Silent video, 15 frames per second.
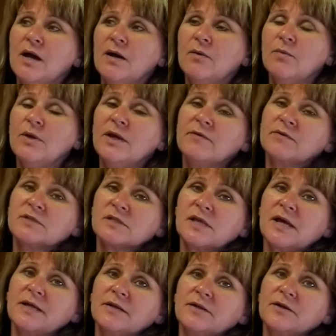we have a
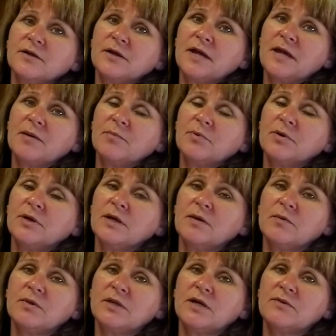slide on our camper, and
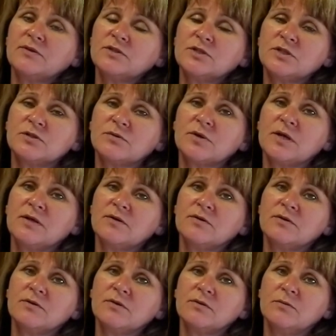without the
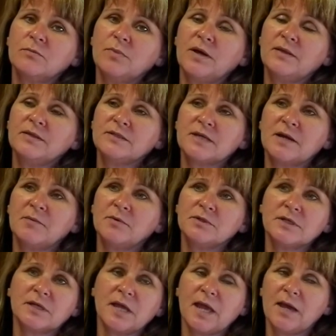generator, by the time we're
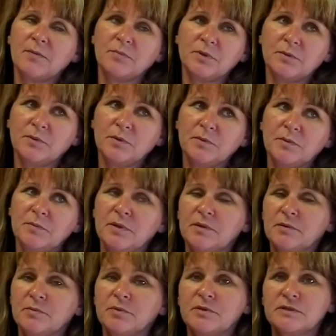done camping, we wouldn't be
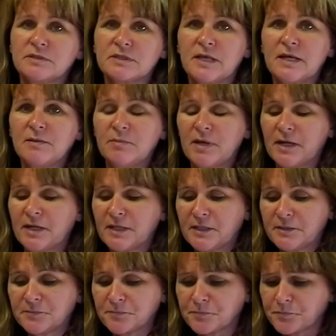able to put the slide back
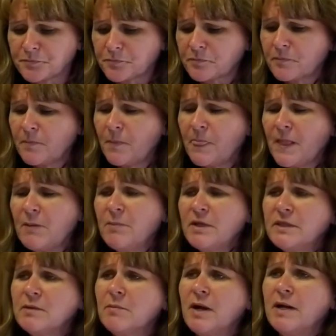in. But
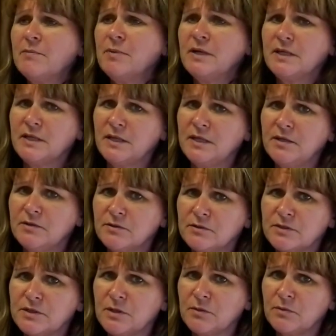the My Buddy heaters
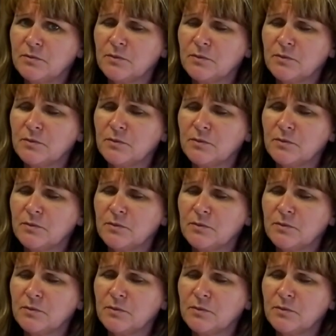don't